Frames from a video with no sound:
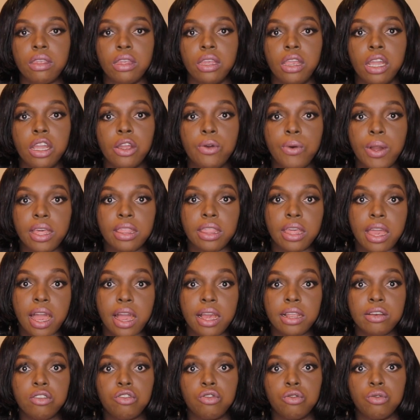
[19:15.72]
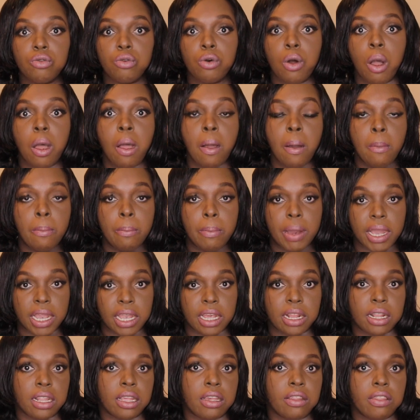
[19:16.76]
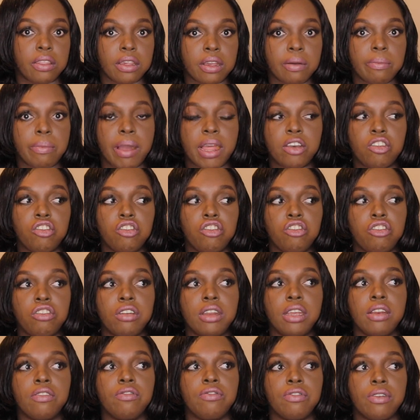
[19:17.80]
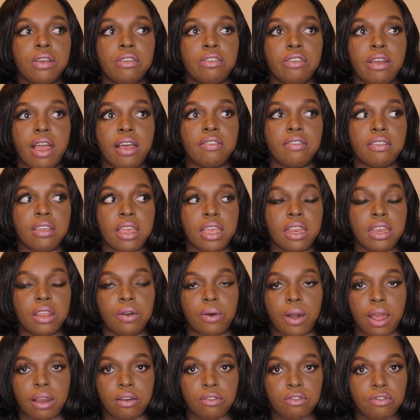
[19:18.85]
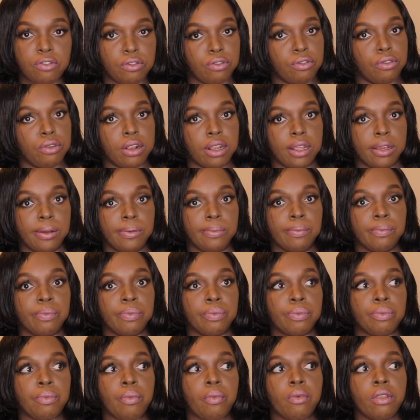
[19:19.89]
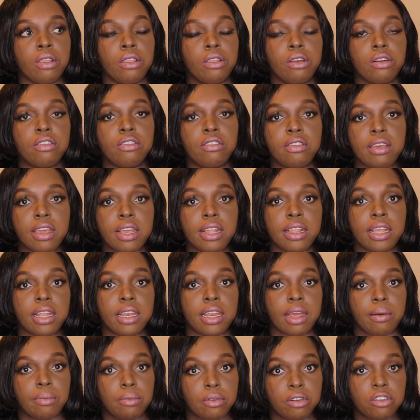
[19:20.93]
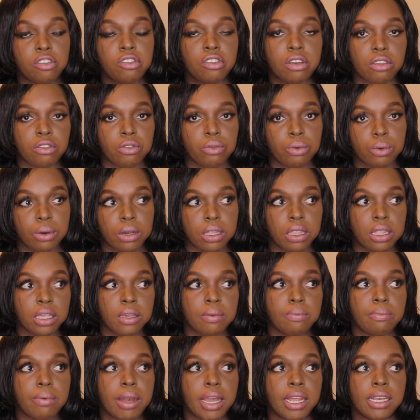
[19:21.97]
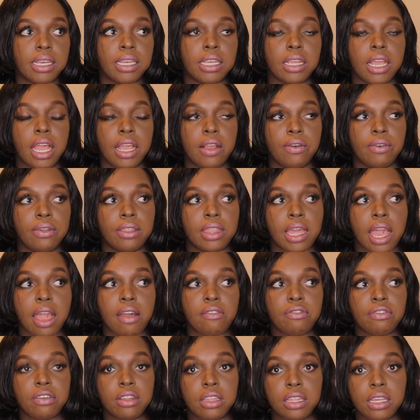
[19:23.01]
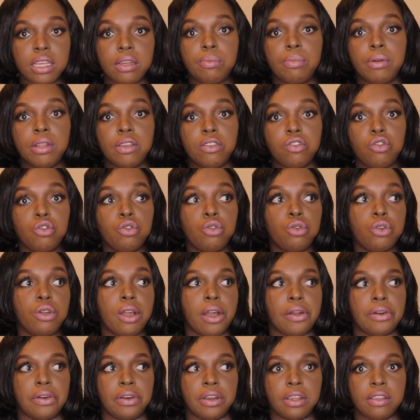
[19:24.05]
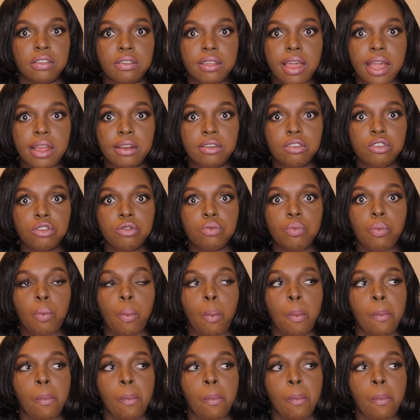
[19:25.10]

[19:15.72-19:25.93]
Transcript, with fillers: Like, we are there to market the thing, but you shouldn't trust anyone fully. Not saying that I'm not trustworthy, but with everything, please do your research